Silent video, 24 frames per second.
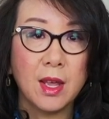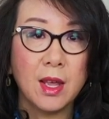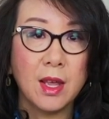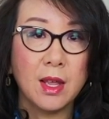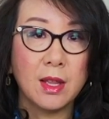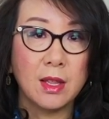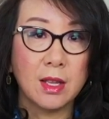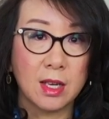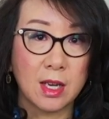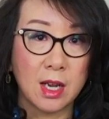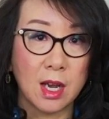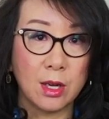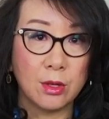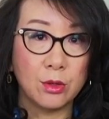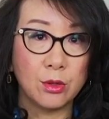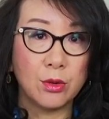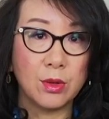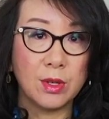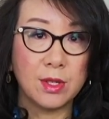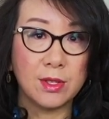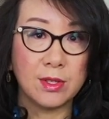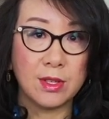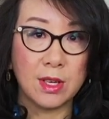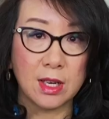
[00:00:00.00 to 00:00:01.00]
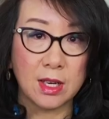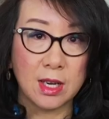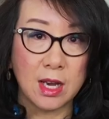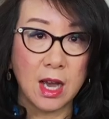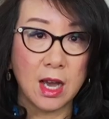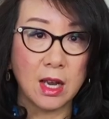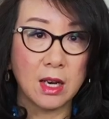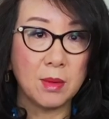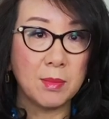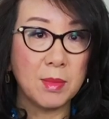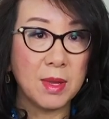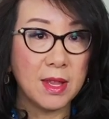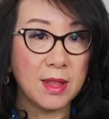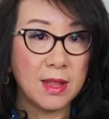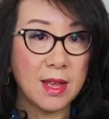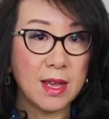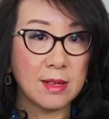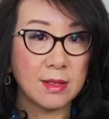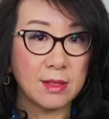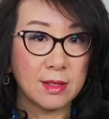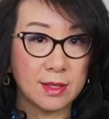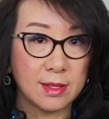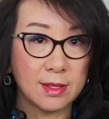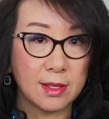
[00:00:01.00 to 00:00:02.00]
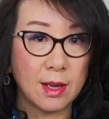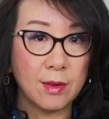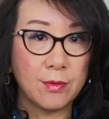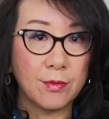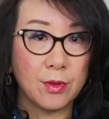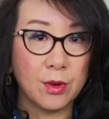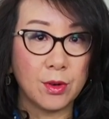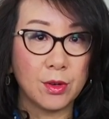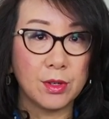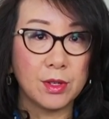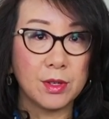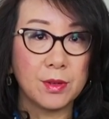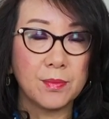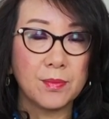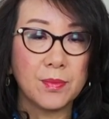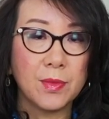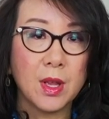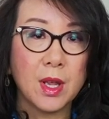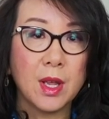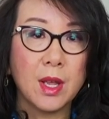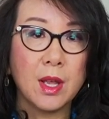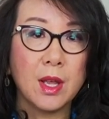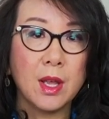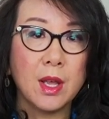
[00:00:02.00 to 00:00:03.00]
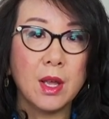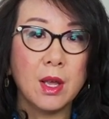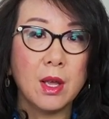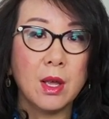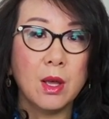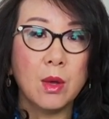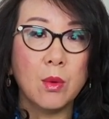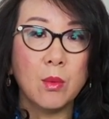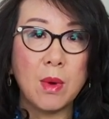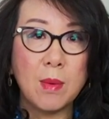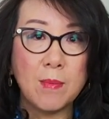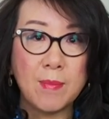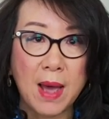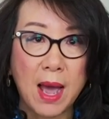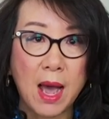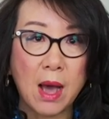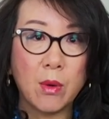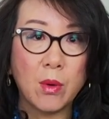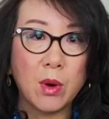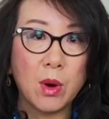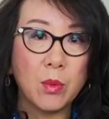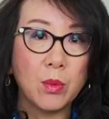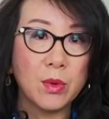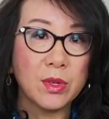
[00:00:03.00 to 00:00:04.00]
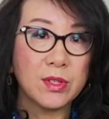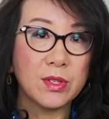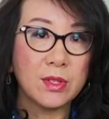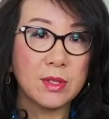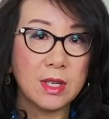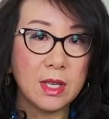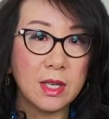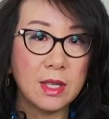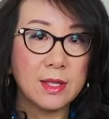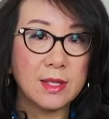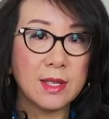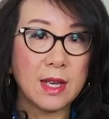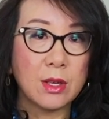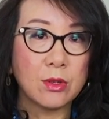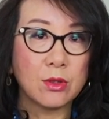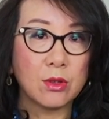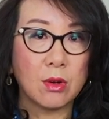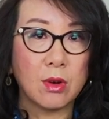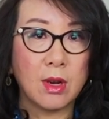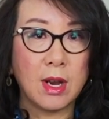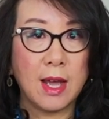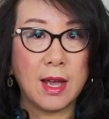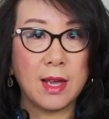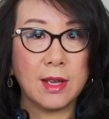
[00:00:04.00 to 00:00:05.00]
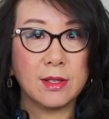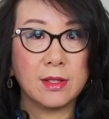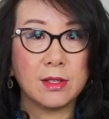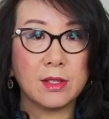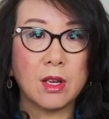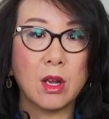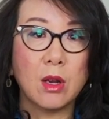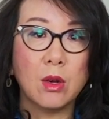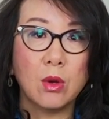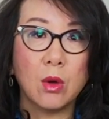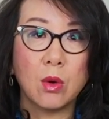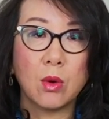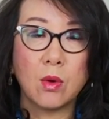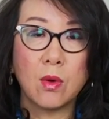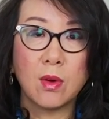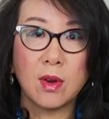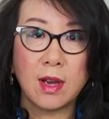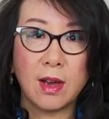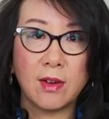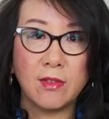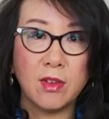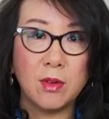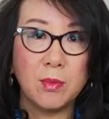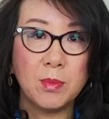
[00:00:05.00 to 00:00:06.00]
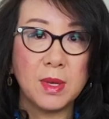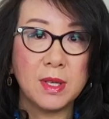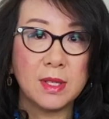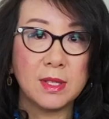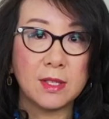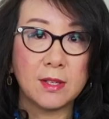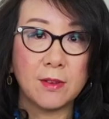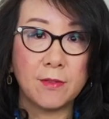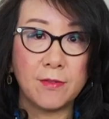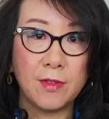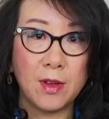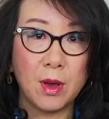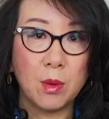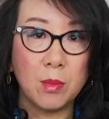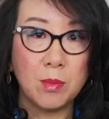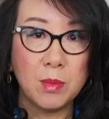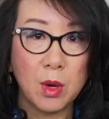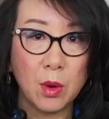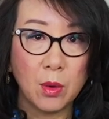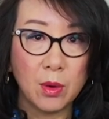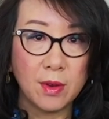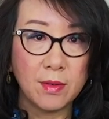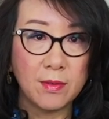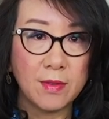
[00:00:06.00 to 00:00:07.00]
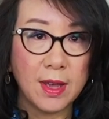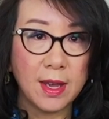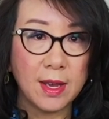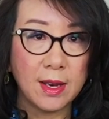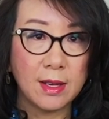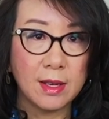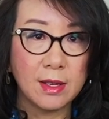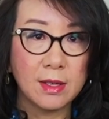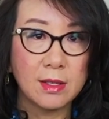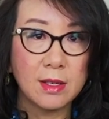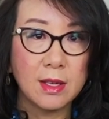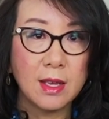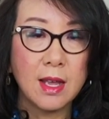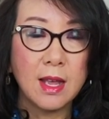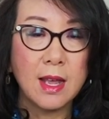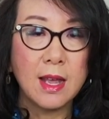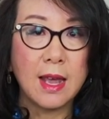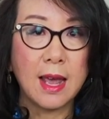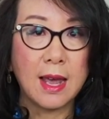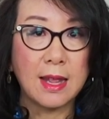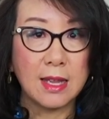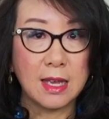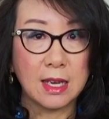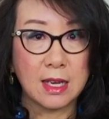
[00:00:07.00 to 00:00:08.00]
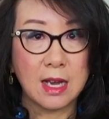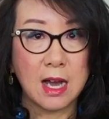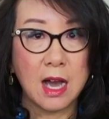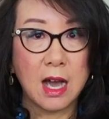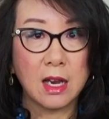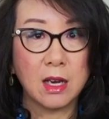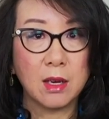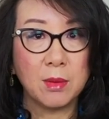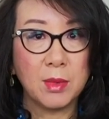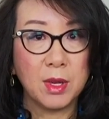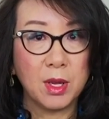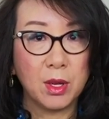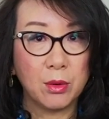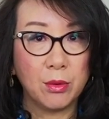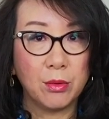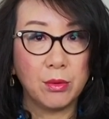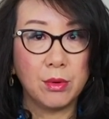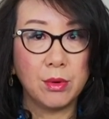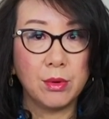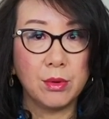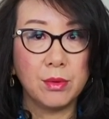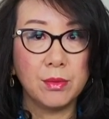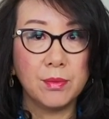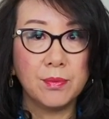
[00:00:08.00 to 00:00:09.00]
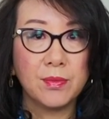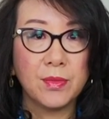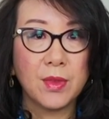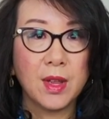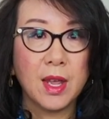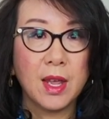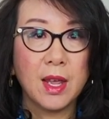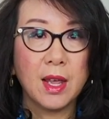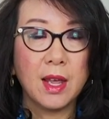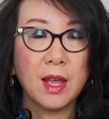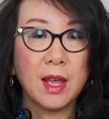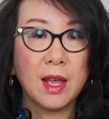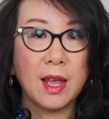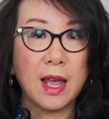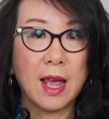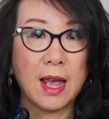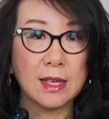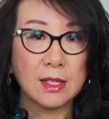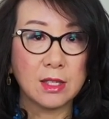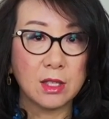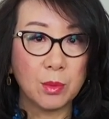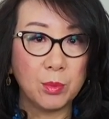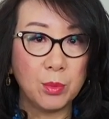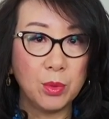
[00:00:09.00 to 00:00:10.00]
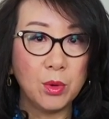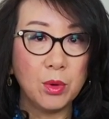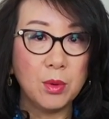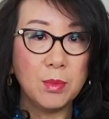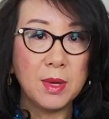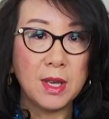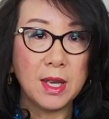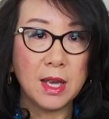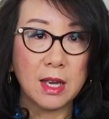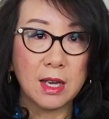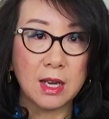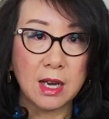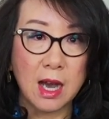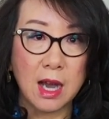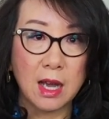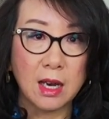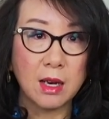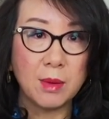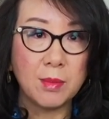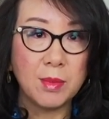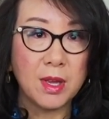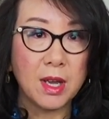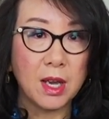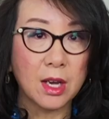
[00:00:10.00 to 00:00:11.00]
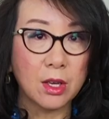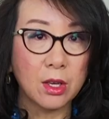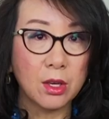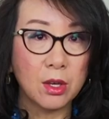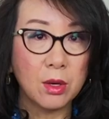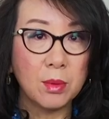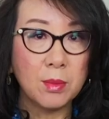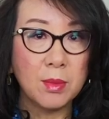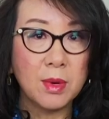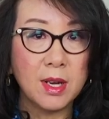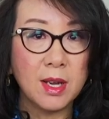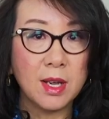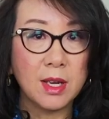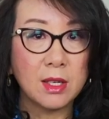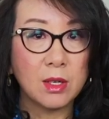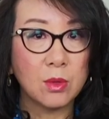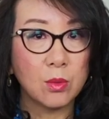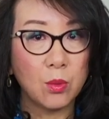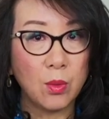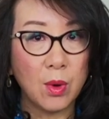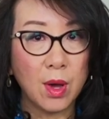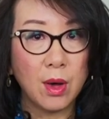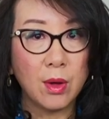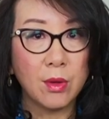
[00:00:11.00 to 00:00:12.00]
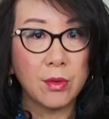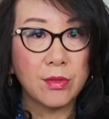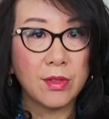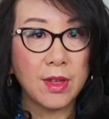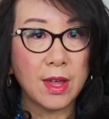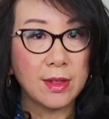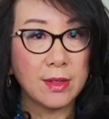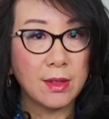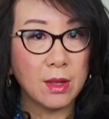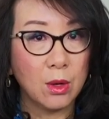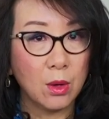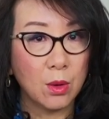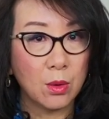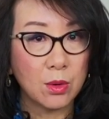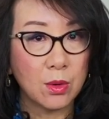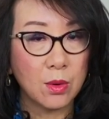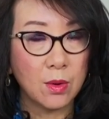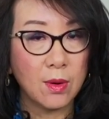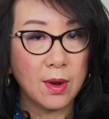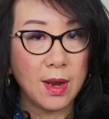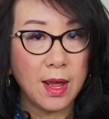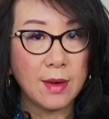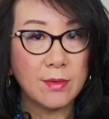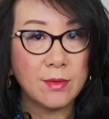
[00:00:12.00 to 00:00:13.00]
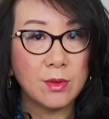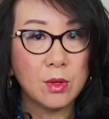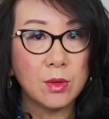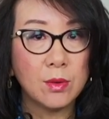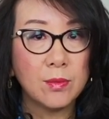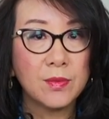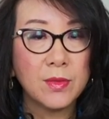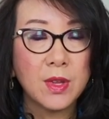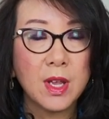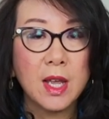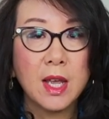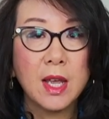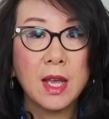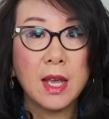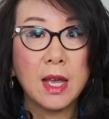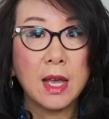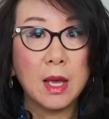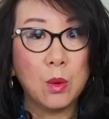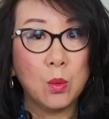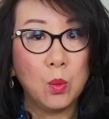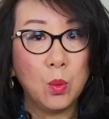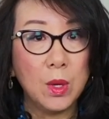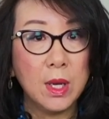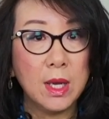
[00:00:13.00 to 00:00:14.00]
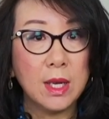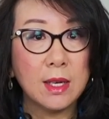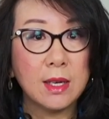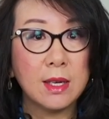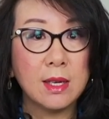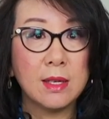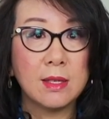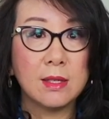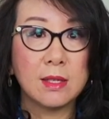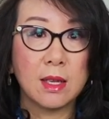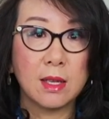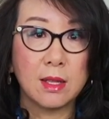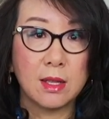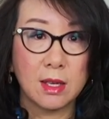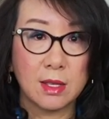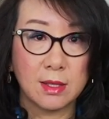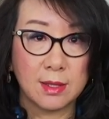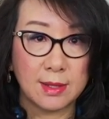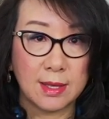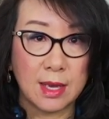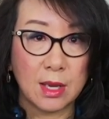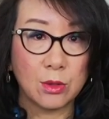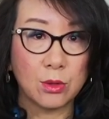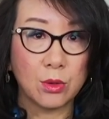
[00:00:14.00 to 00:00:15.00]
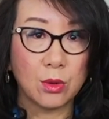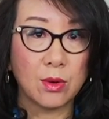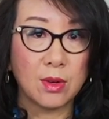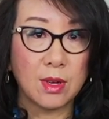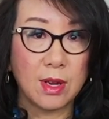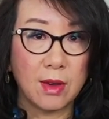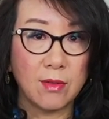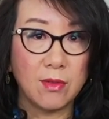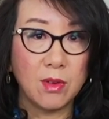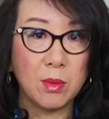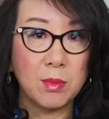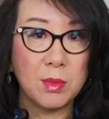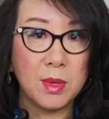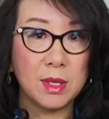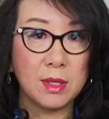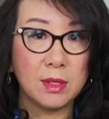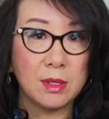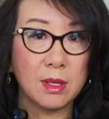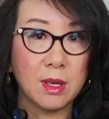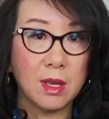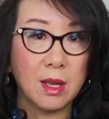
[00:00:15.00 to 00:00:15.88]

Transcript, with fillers: The country's economy then suffered. When power was decentralized, local governments felt motivated and the economy grew. As the booming economy accumulated wealth at the local level, it weakened the central government.